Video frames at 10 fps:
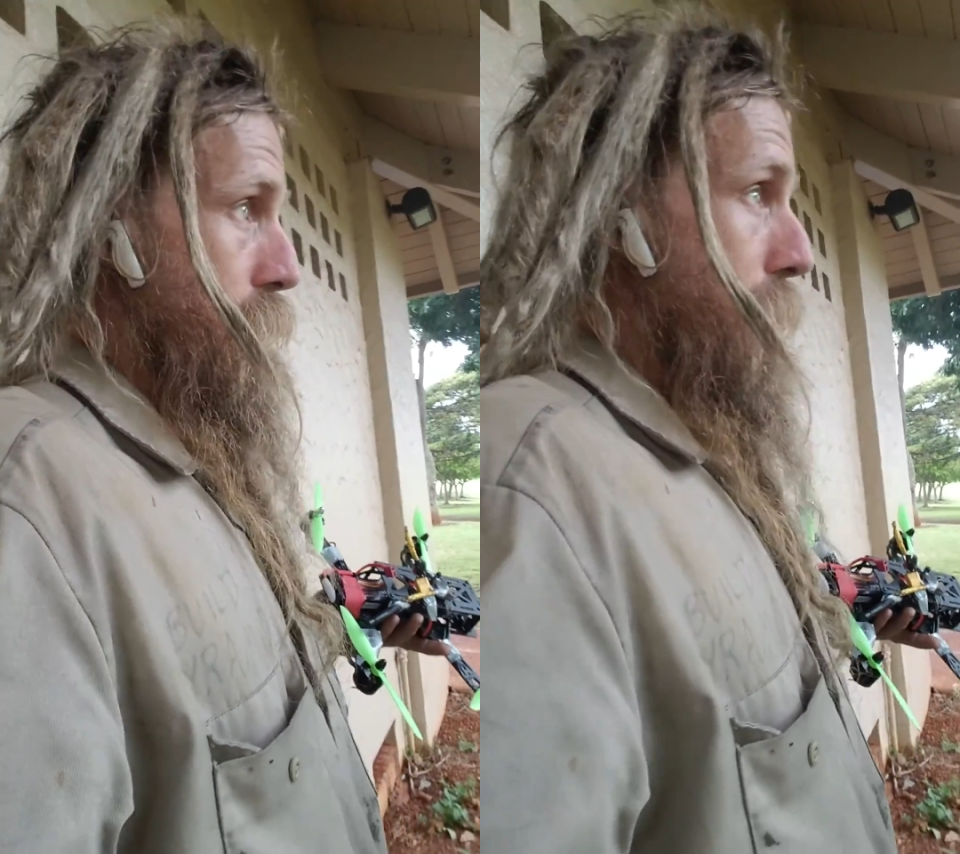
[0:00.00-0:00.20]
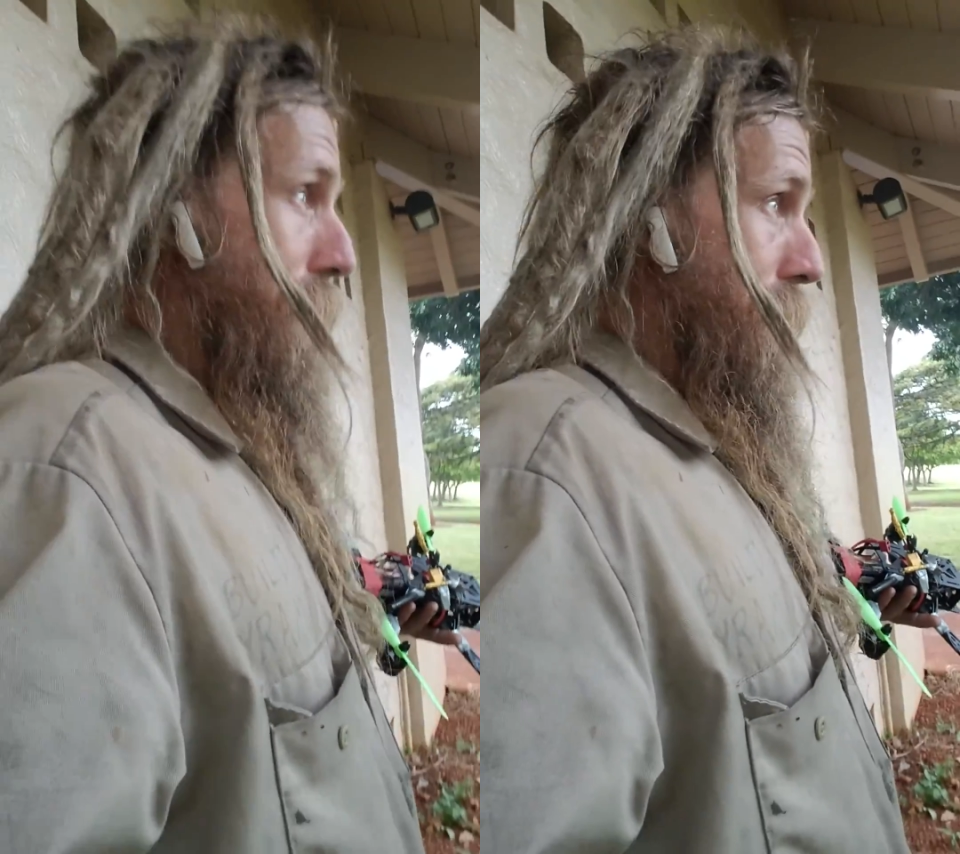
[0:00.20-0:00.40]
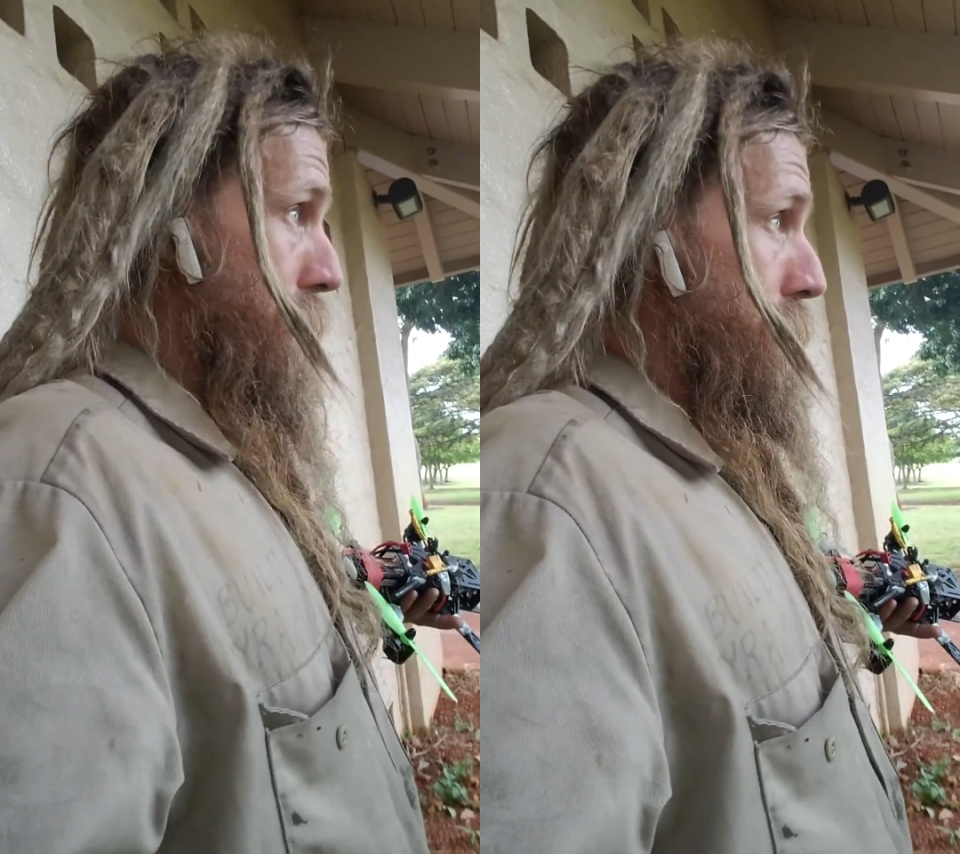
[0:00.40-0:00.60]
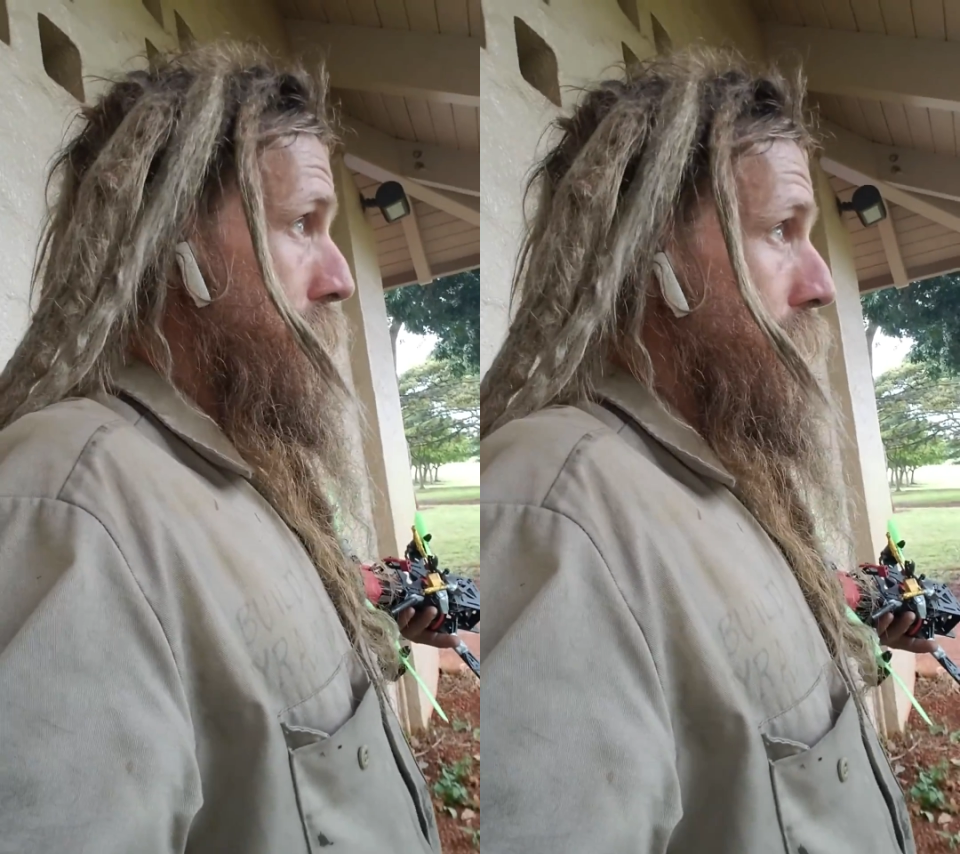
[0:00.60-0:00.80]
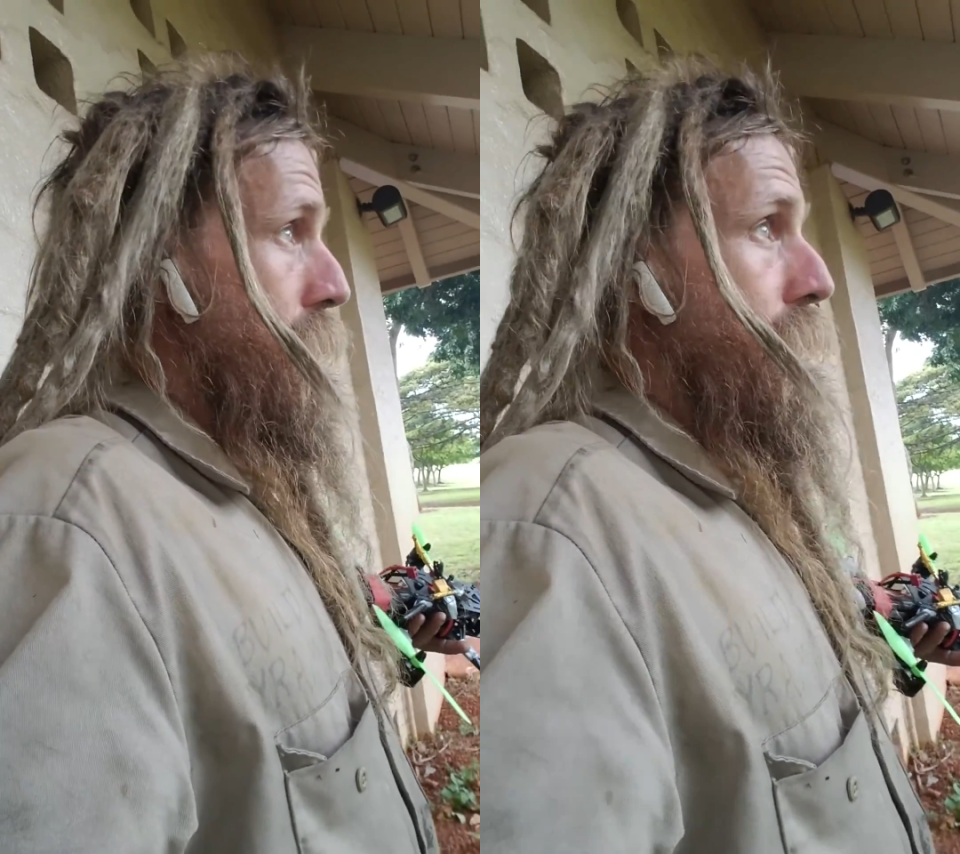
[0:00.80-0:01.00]
a wing
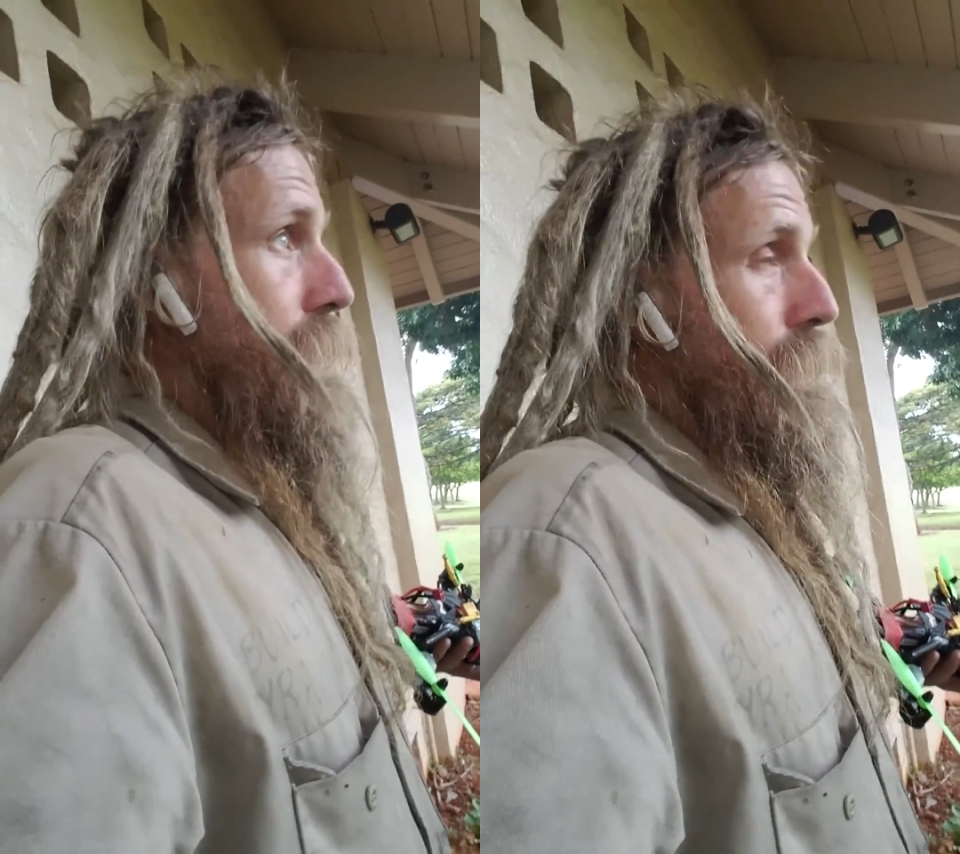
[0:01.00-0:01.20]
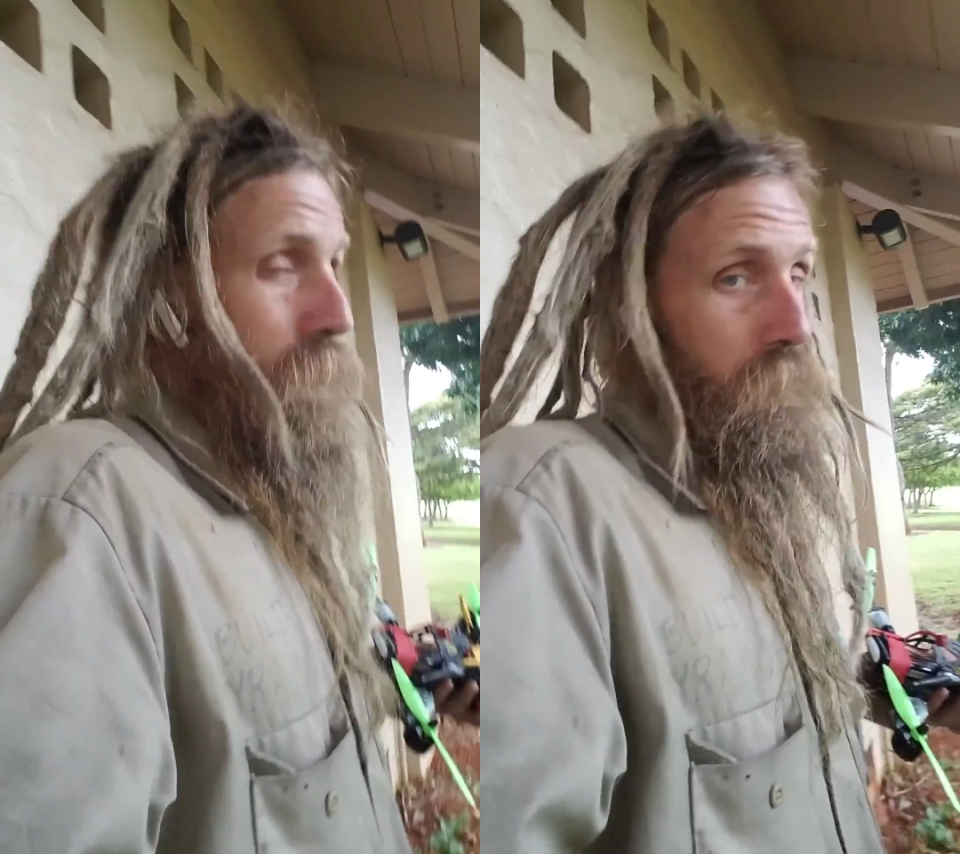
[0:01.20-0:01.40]
when